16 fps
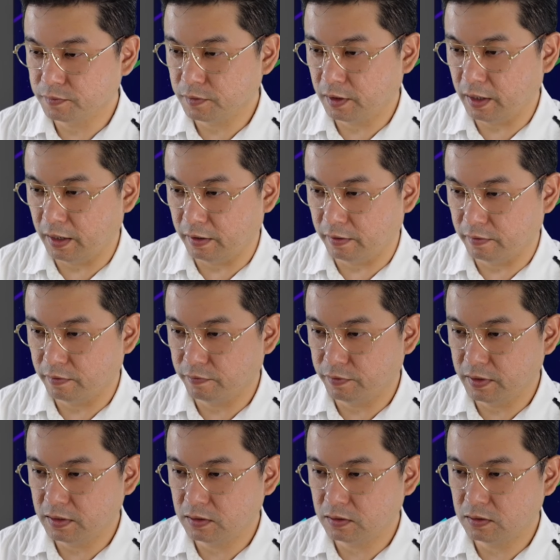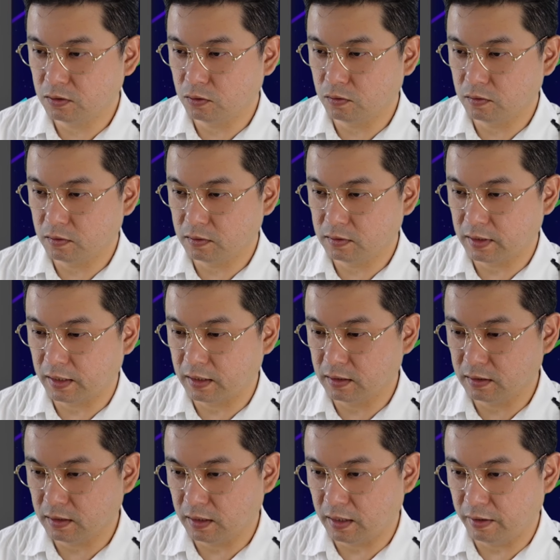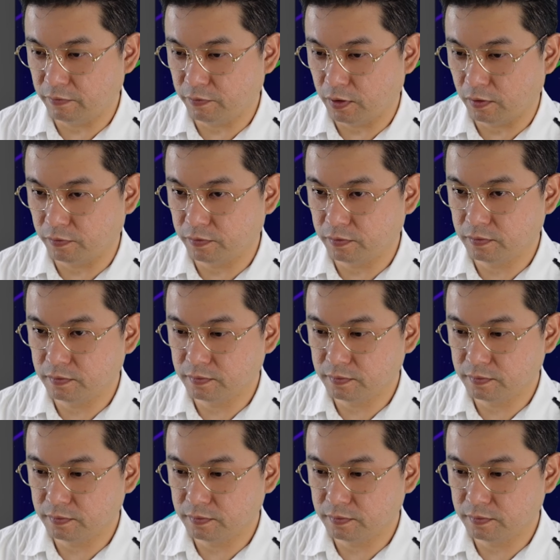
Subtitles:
Okay, first, second, third and fourth.